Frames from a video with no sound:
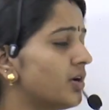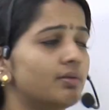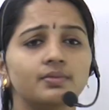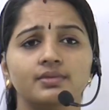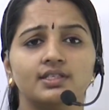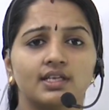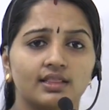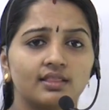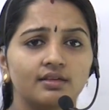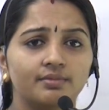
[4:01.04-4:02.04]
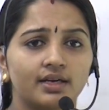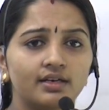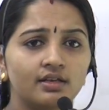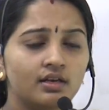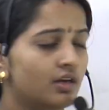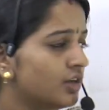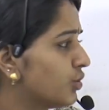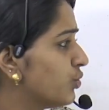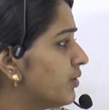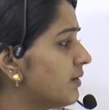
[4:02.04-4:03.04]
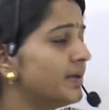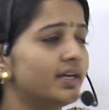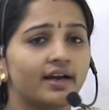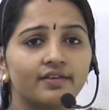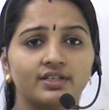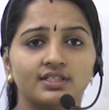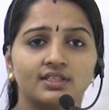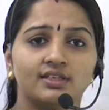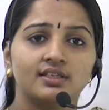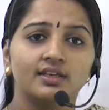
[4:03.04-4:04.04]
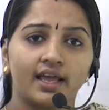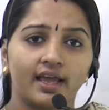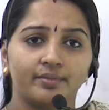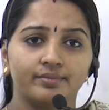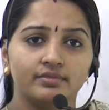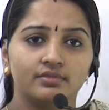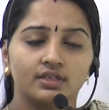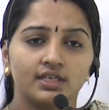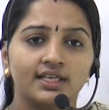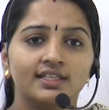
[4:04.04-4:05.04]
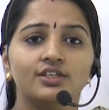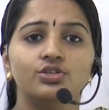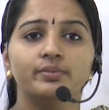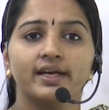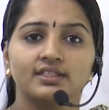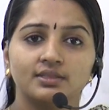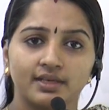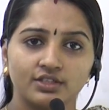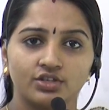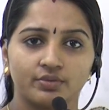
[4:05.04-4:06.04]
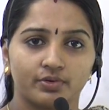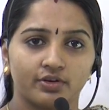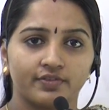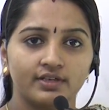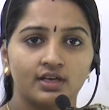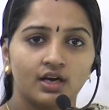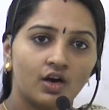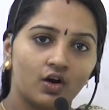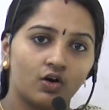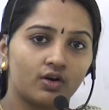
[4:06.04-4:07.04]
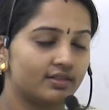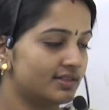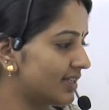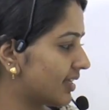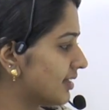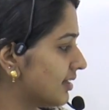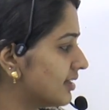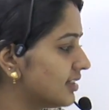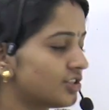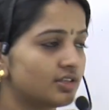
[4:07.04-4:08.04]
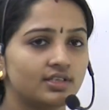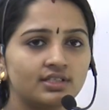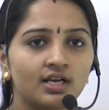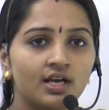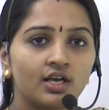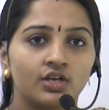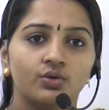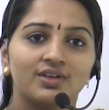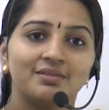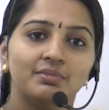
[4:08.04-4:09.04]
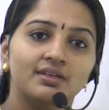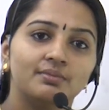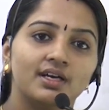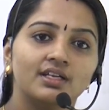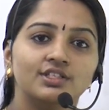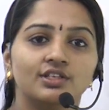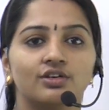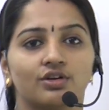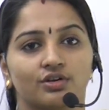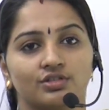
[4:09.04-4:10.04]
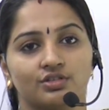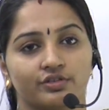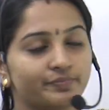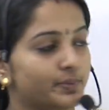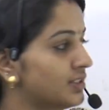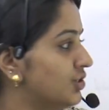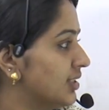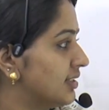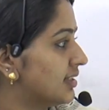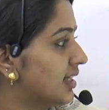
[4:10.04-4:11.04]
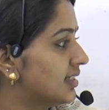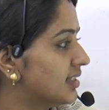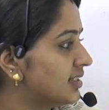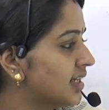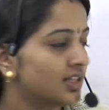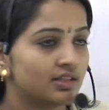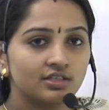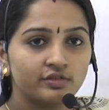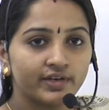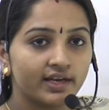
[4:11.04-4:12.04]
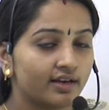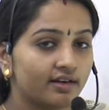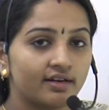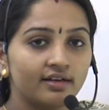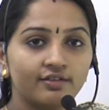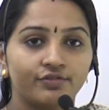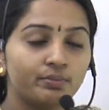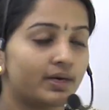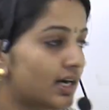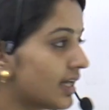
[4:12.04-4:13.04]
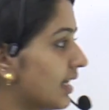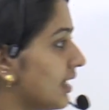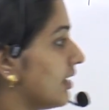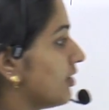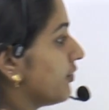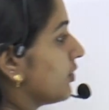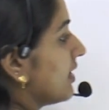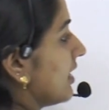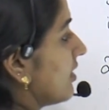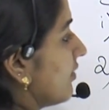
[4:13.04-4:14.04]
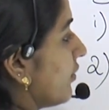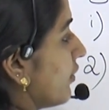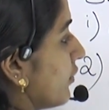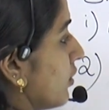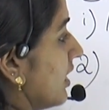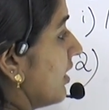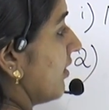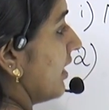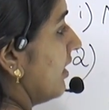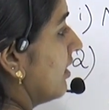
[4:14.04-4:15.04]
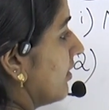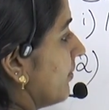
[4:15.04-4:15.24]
problem is nothing but you will be having certain aim, either to maximize your profit, or the second condition is you can minimize your cost of purchase. That is, this 500, if you bargain and if you get it for 400,